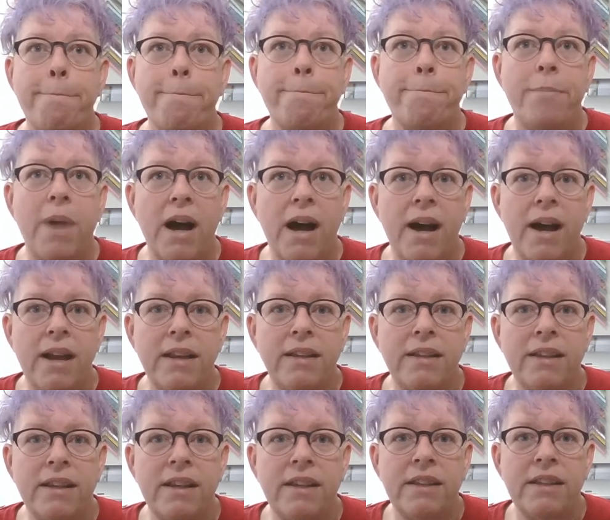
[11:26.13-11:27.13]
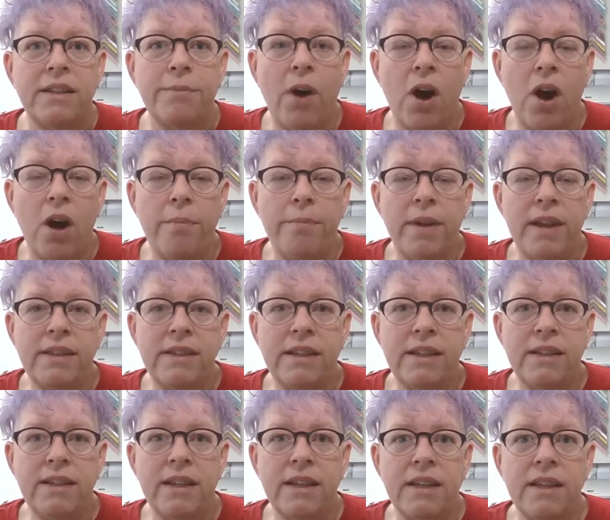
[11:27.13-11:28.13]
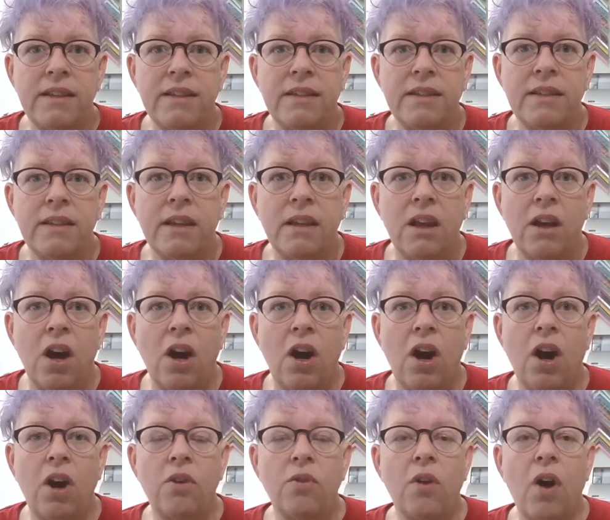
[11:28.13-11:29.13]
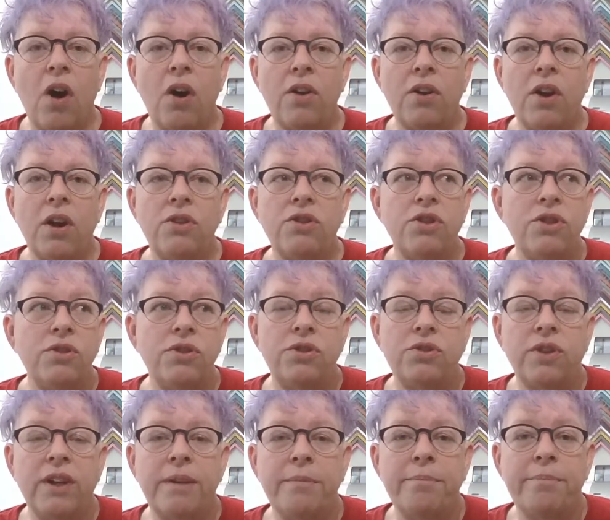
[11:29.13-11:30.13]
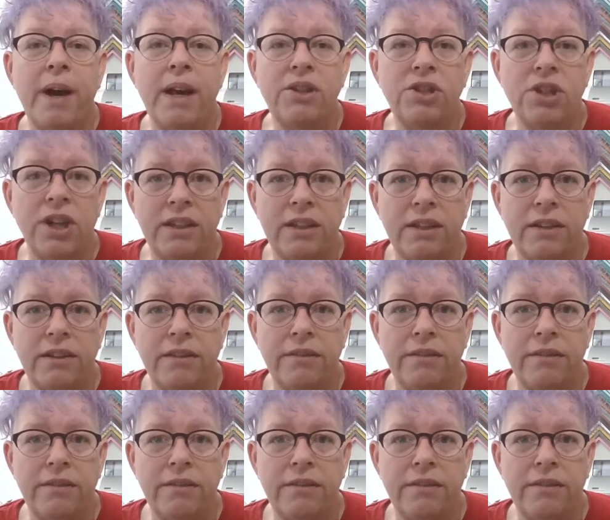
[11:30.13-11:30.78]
But small businesses are on a shoestring budget.